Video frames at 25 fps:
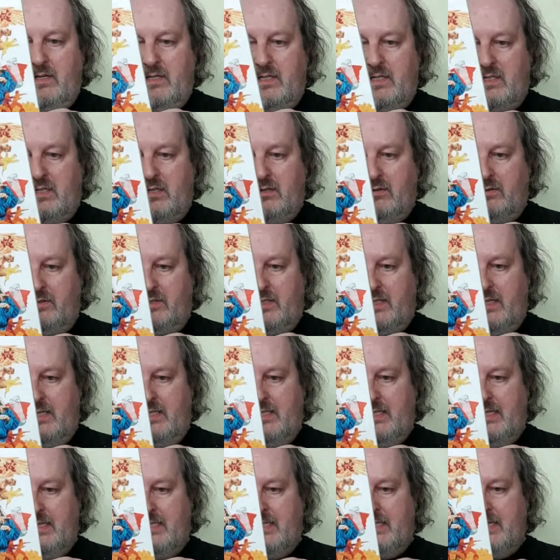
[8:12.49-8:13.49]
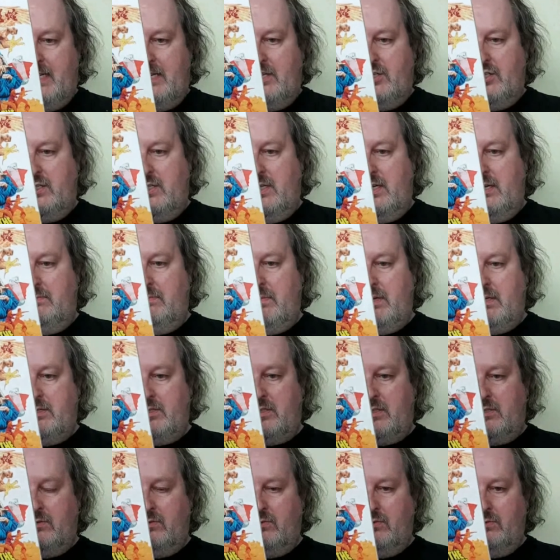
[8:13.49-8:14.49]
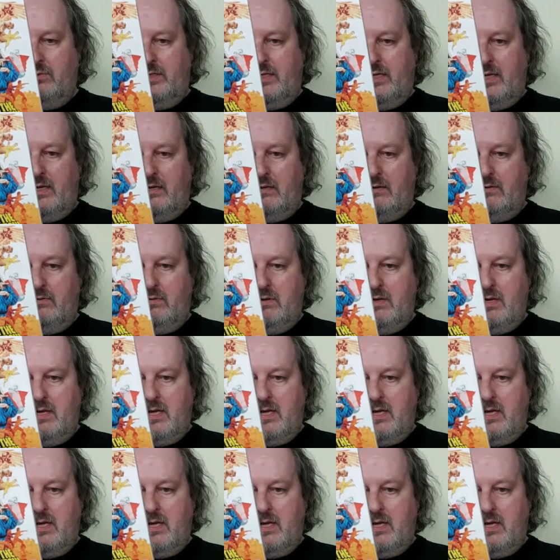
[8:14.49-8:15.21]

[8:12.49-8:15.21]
It's got DTS HD master audio,